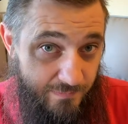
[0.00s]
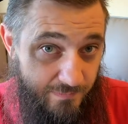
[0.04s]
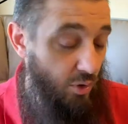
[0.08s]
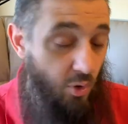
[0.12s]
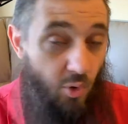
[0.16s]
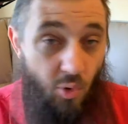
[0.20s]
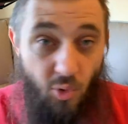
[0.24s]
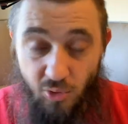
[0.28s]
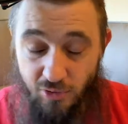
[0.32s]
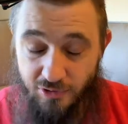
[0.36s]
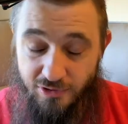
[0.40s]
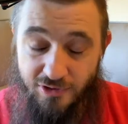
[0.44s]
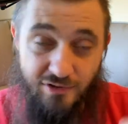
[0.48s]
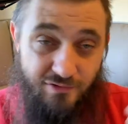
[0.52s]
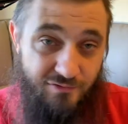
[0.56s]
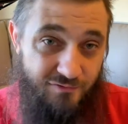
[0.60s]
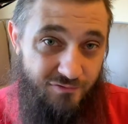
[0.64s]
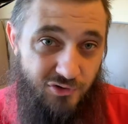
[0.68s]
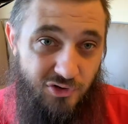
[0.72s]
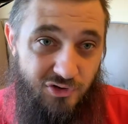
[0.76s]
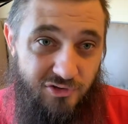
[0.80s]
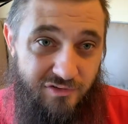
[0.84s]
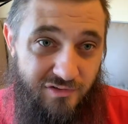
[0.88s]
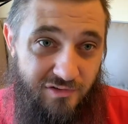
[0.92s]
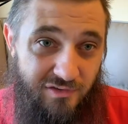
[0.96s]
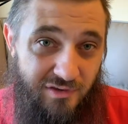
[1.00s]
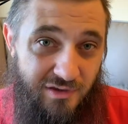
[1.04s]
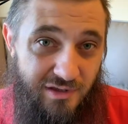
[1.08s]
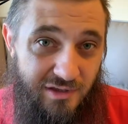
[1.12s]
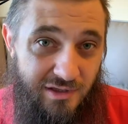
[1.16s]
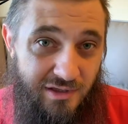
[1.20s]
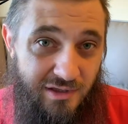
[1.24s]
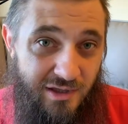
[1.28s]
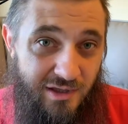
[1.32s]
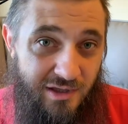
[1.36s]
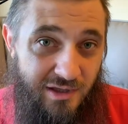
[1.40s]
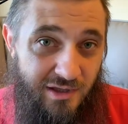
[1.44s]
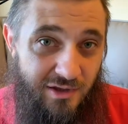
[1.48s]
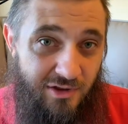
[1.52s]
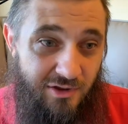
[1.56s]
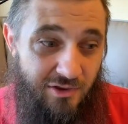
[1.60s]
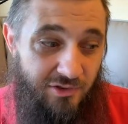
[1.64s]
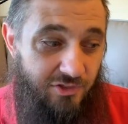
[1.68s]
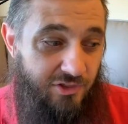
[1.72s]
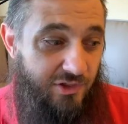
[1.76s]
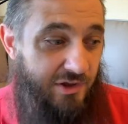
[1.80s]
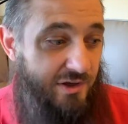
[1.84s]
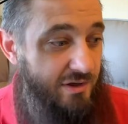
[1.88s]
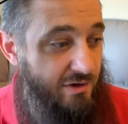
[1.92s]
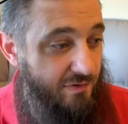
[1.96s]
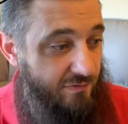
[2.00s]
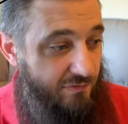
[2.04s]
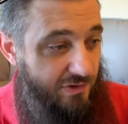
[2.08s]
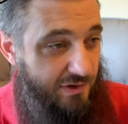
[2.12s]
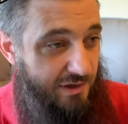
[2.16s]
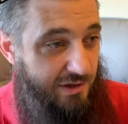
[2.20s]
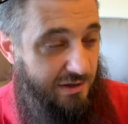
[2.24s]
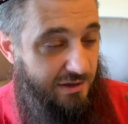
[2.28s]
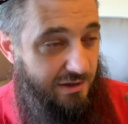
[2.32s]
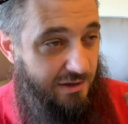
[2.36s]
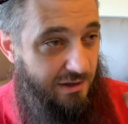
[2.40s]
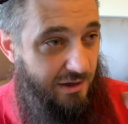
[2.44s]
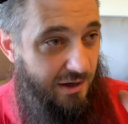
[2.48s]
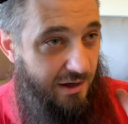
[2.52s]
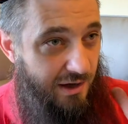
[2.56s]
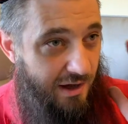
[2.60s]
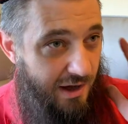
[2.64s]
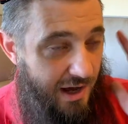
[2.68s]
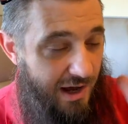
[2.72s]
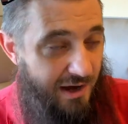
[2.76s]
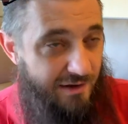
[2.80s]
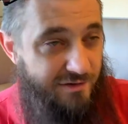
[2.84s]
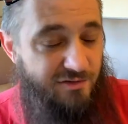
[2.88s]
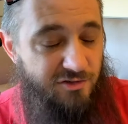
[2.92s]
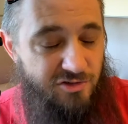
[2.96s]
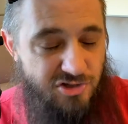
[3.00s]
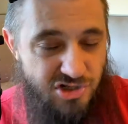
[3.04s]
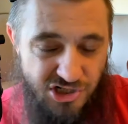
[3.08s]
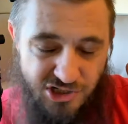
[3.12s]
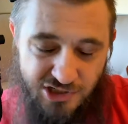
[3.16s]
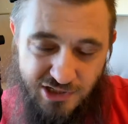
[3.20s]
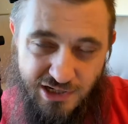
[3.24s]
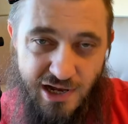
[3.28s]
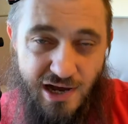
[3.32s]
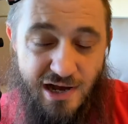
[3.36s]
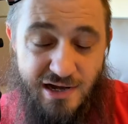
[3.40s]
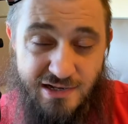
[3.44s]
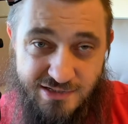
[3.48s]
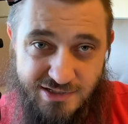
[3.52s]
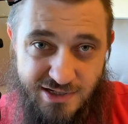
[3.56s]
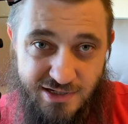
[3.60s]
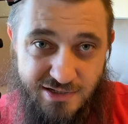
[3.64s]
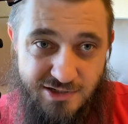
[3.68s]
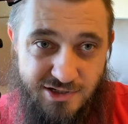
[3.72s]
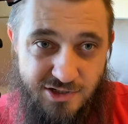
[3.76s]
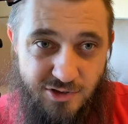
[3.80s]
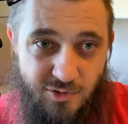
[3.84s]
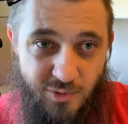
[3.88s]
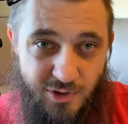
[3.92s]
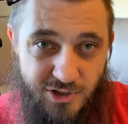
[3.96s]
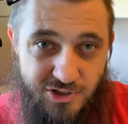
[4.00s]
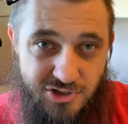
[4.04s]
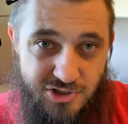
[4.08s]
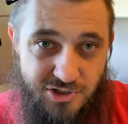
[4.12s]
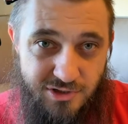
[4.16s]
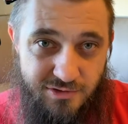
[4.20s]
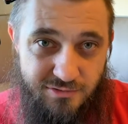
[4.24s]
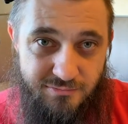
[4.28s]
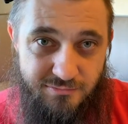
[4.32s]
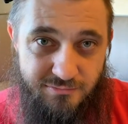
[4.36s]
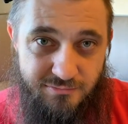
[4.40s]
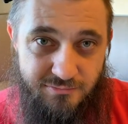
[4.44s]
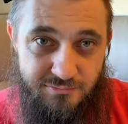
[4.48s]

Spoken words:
Or conversely, think of the oxygen content equation.